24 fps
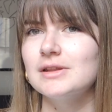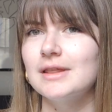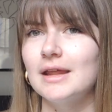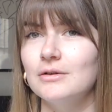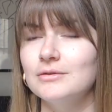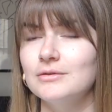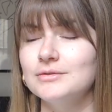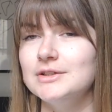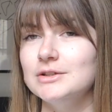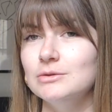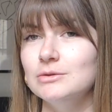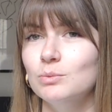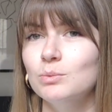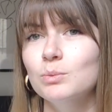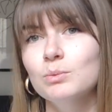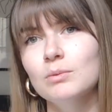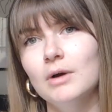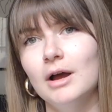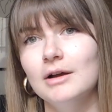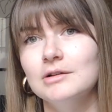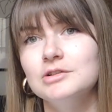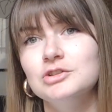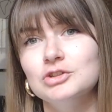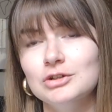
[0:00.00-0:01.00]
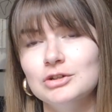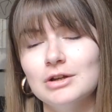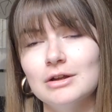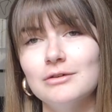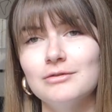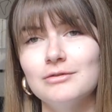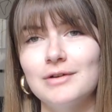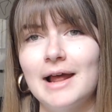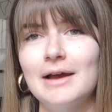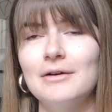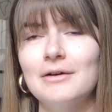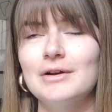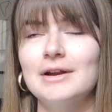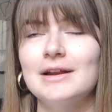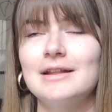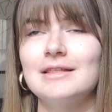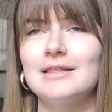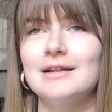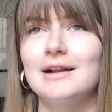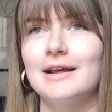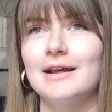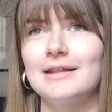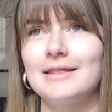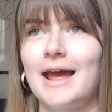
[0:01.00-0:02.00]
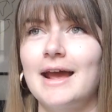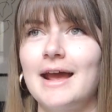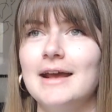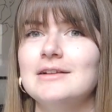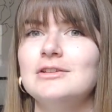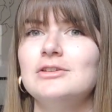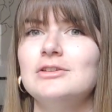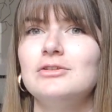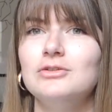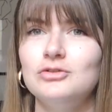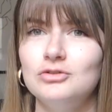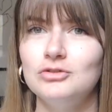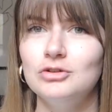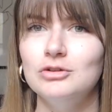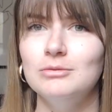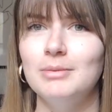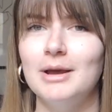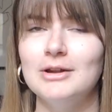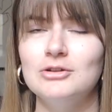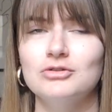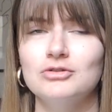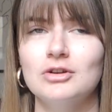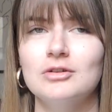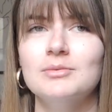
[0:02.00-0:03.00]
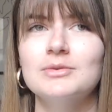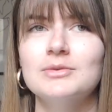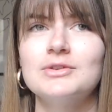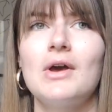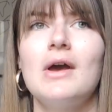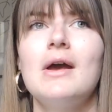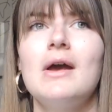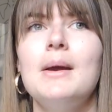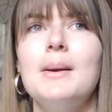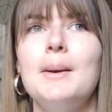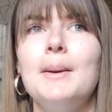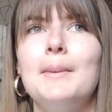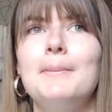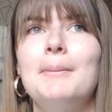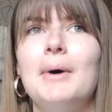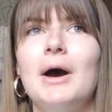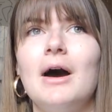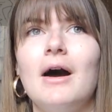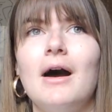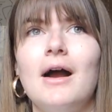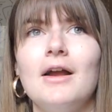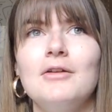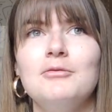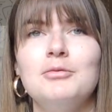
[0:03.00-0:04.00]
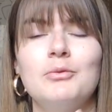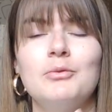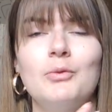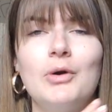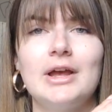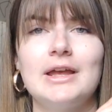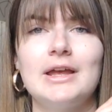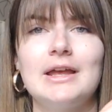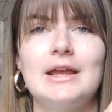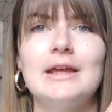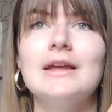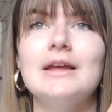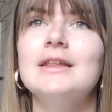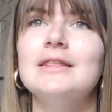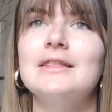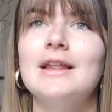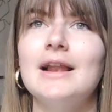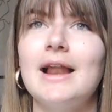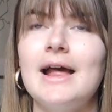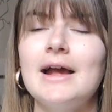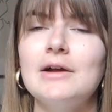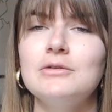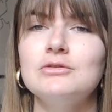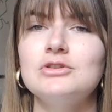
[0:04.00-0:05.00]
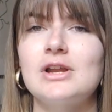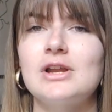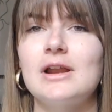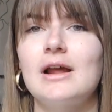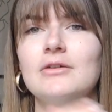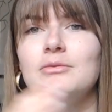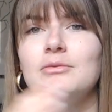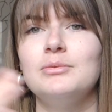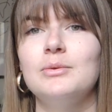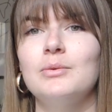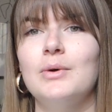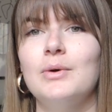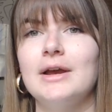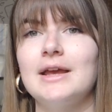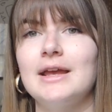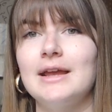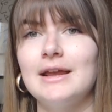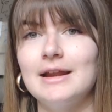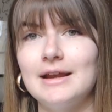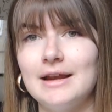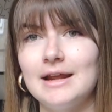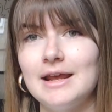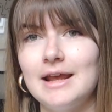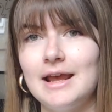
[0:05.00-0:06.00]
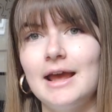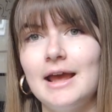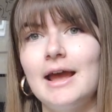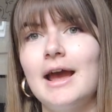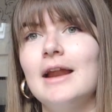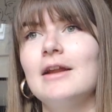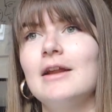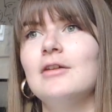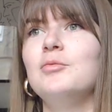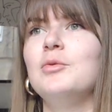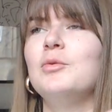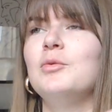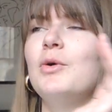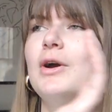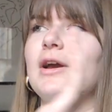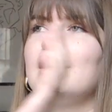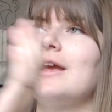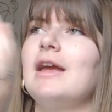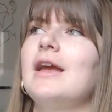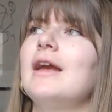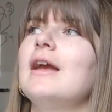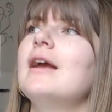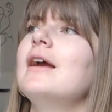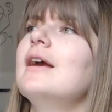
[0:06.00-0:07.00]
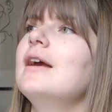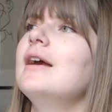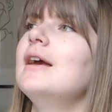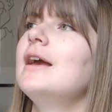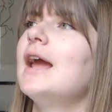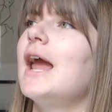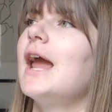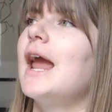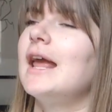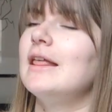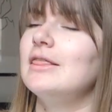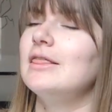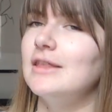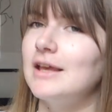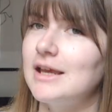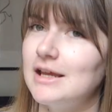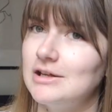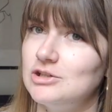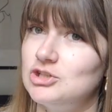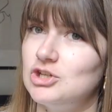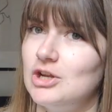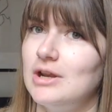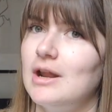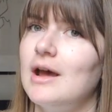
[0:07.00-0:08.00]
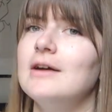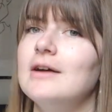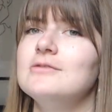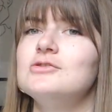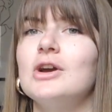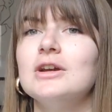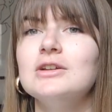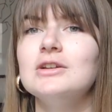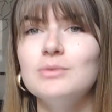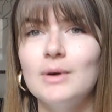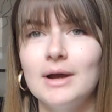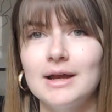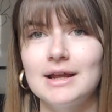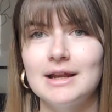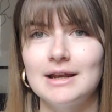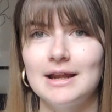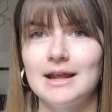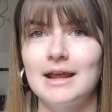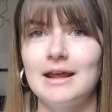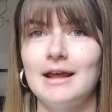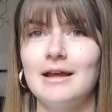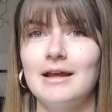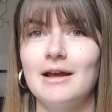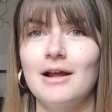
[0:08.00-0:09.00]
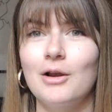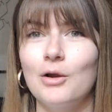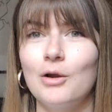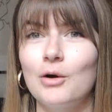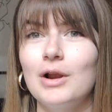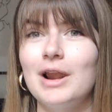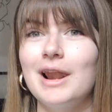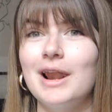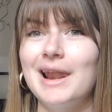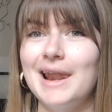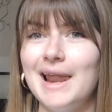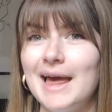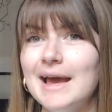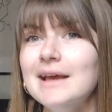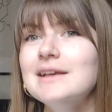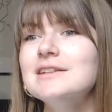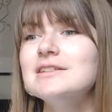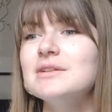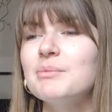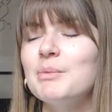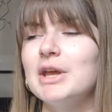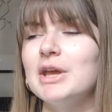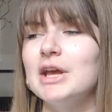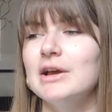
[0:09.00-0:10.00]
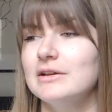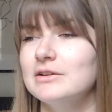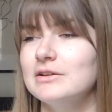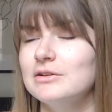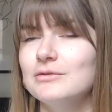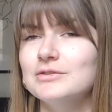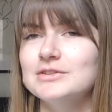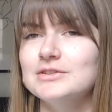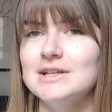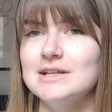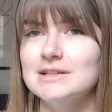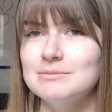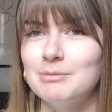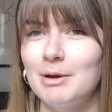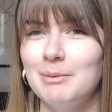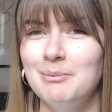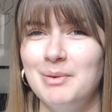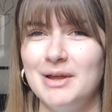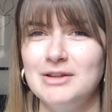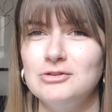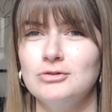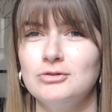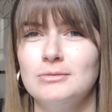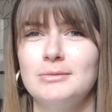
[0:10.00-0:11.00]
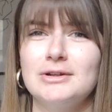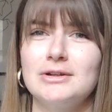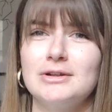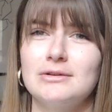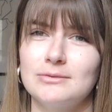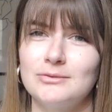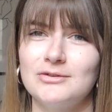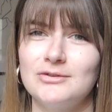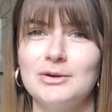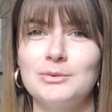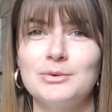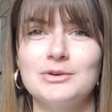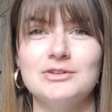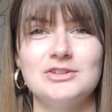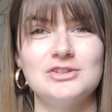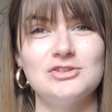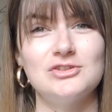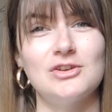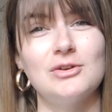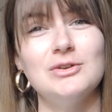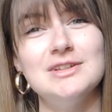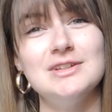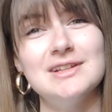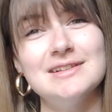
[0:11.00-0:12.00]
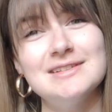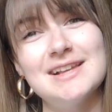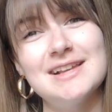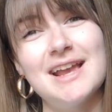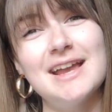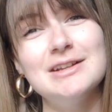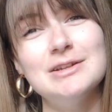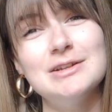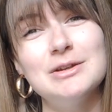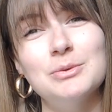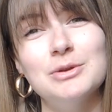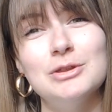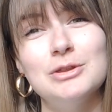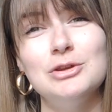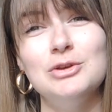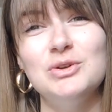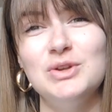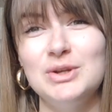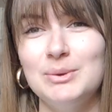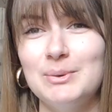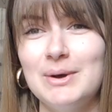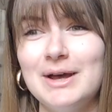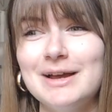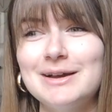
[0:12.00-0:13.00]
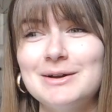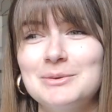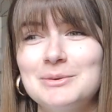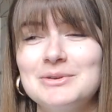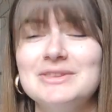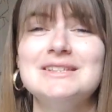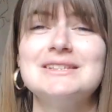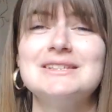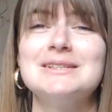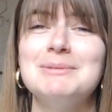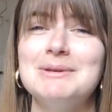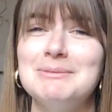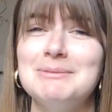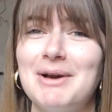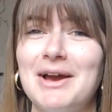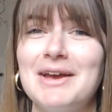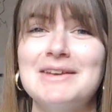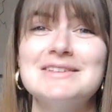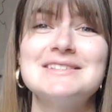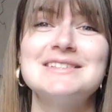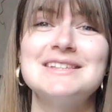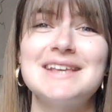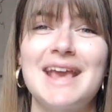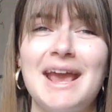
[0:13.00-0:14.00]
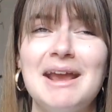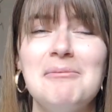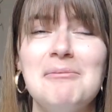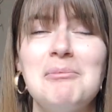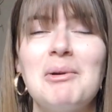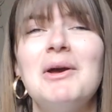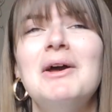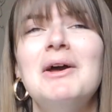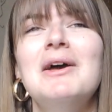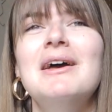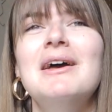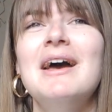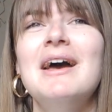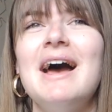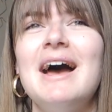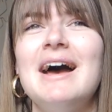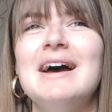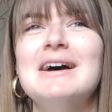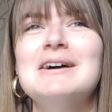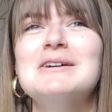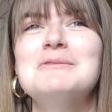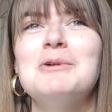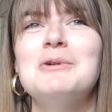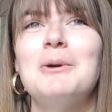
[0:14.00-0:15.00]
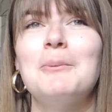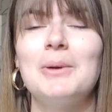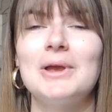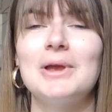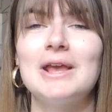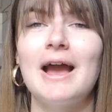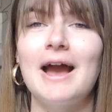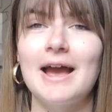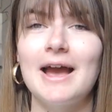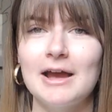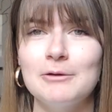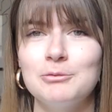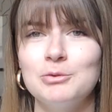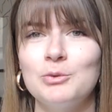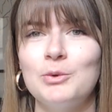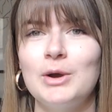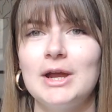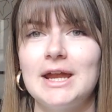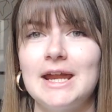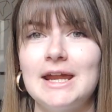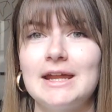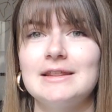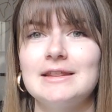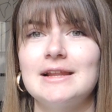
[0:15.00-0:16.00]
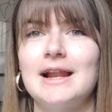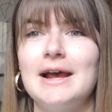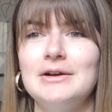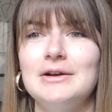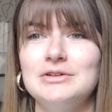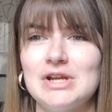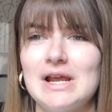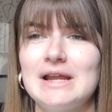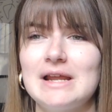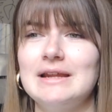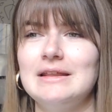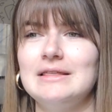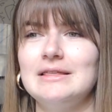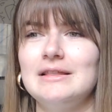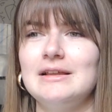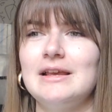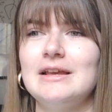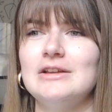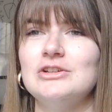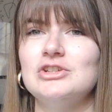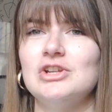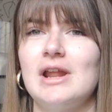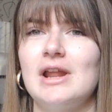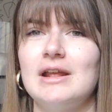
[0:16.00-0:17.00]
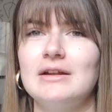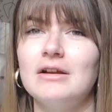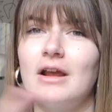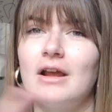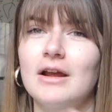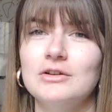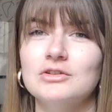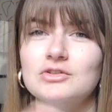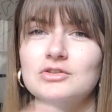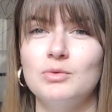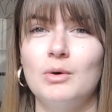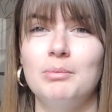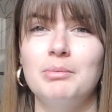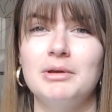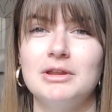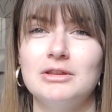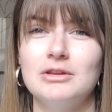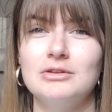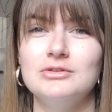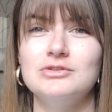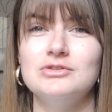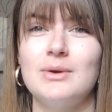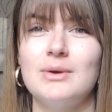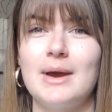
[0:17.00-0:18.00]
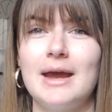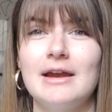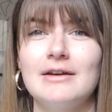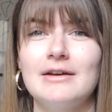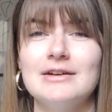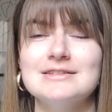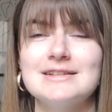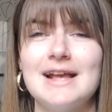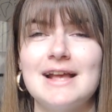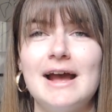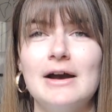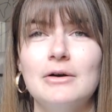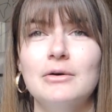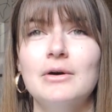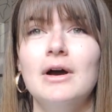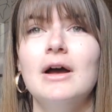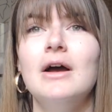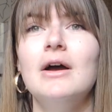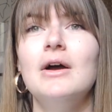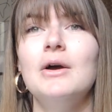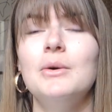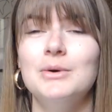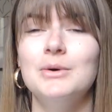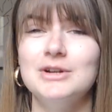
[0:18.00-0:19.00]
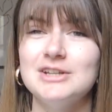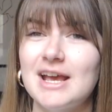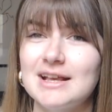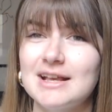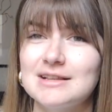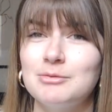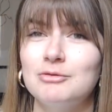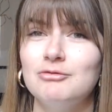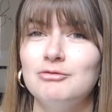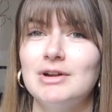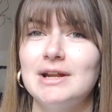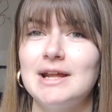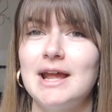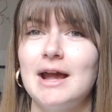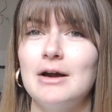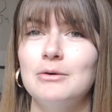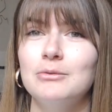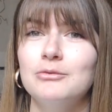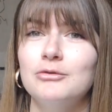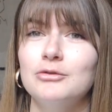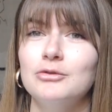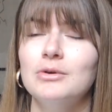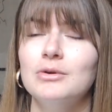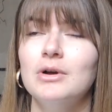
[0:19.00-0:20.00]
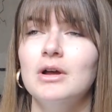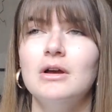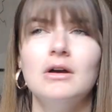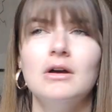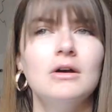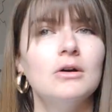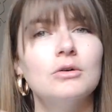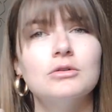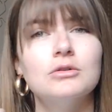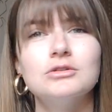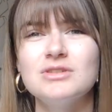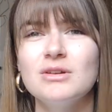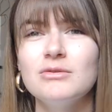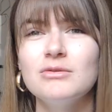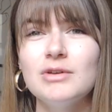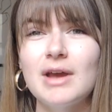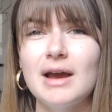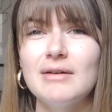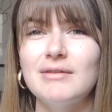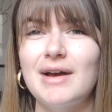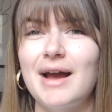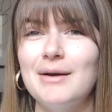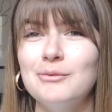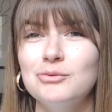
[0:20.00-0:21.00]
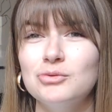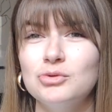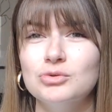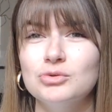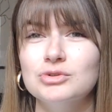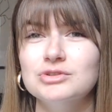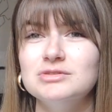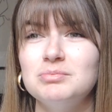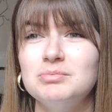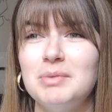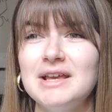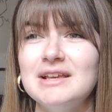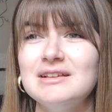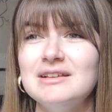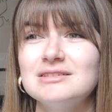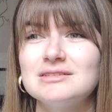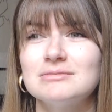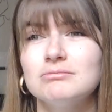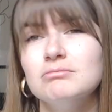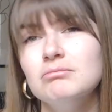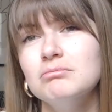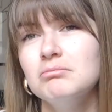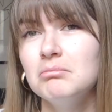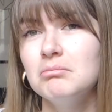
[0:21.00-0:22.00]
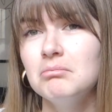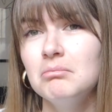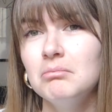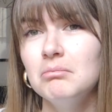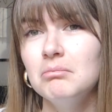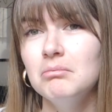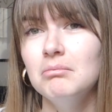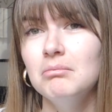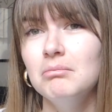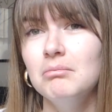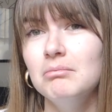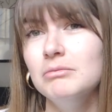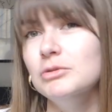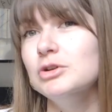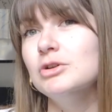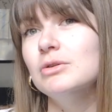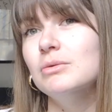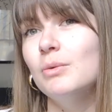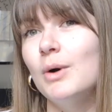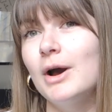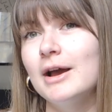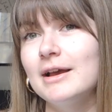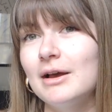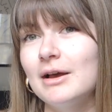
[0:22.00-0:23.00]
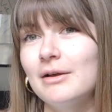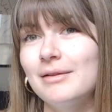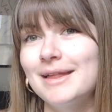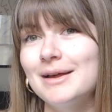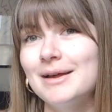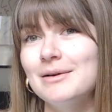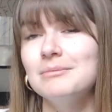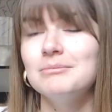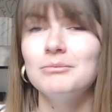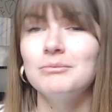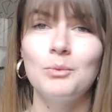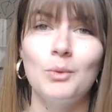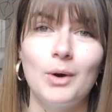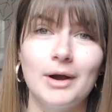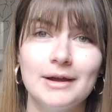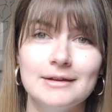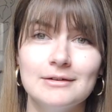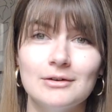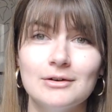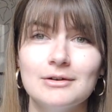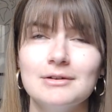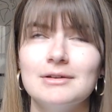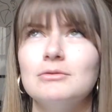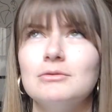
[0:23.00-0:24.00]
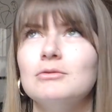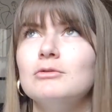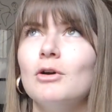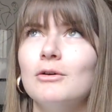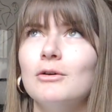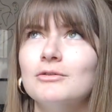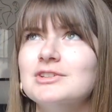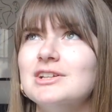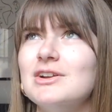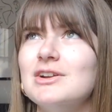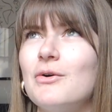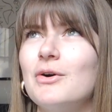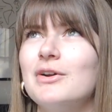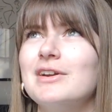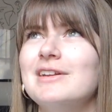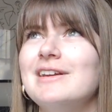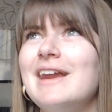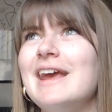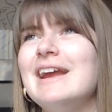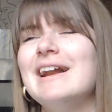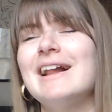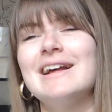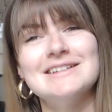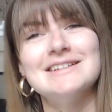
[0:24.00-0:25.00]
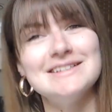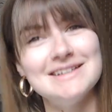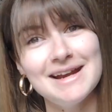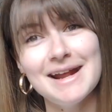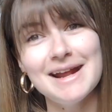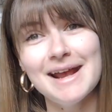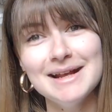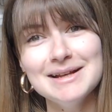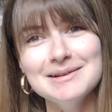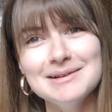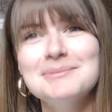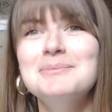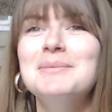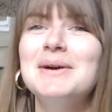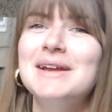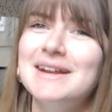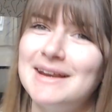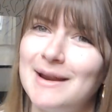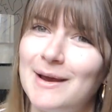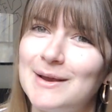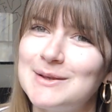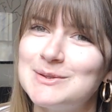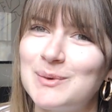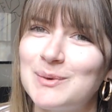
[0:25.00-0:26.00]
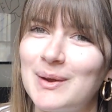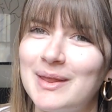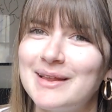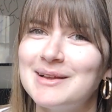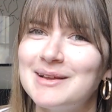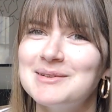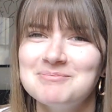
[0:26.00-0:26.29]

than obviously a studio flat or anything like that. It's 2 bedrooms, but I've been working in the lounge and I've been working in here and I've been working in the kitchen. I've tried to work in here a lot less because obviously it's my bedroom. I don't really want to associate it with uni work. I want this to be my escape. But yeah, I have been working in the lounge and in the kitchen and kind of swapping those 2 areas out, which has been really helpful. Also, if you have outdoor space, you could work out there. Why not? Obviously not on a day like today, but in nice weather.